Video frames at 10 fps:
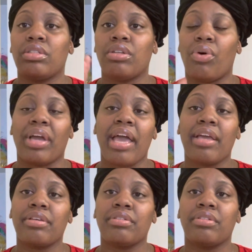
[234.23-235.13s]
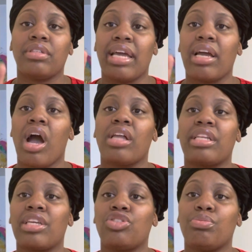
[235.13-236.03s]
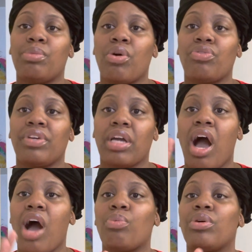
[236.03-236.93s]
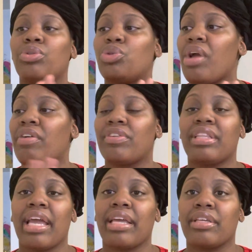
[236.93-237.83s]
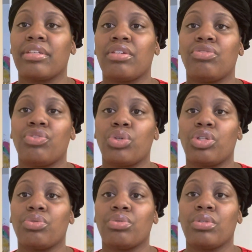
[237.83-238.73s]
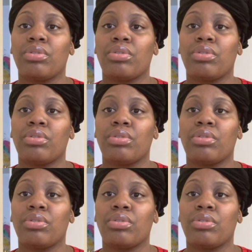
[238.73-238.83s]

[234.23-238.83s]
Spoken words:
Okay? Let God lead you both and God will do everything for you.